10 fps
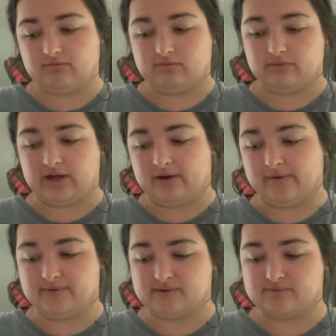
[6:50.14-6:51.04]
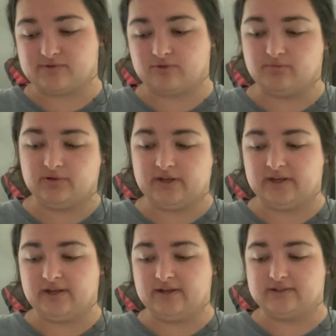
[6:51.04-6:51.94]
how he was on school
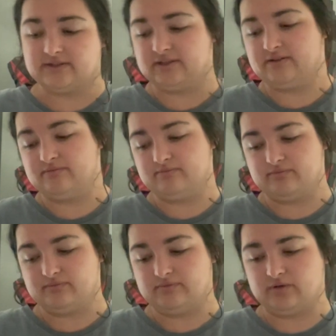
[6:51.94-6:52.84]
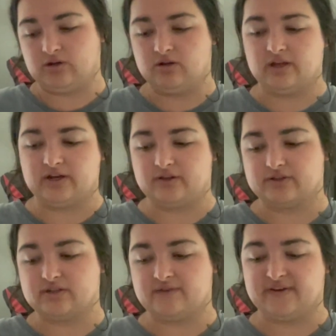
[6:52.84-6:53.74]
plays and all that other
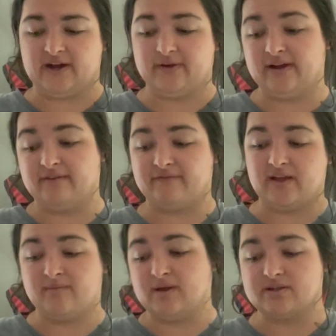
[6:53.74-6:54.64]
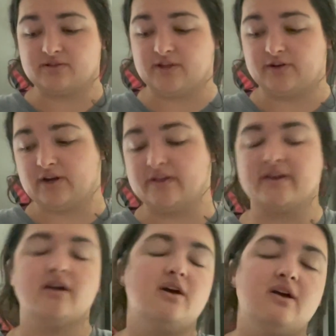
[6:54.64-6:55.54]
stuff and how he got famous on the internet.
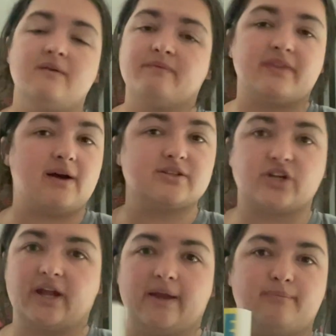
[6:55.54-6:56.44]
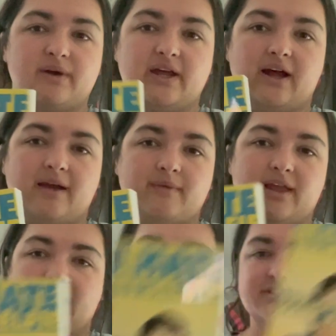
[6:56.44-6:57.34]
That was great, but, I
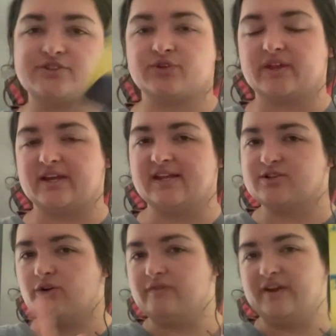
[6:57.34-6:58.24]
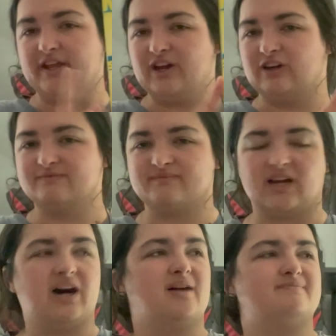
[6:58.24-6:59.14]
mean, I just don't think it needs a whole video.
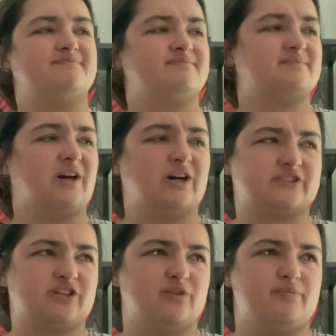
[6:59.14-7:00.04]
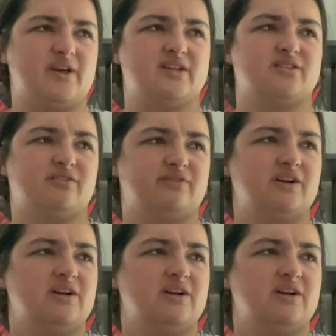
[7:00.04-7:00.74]
Also because of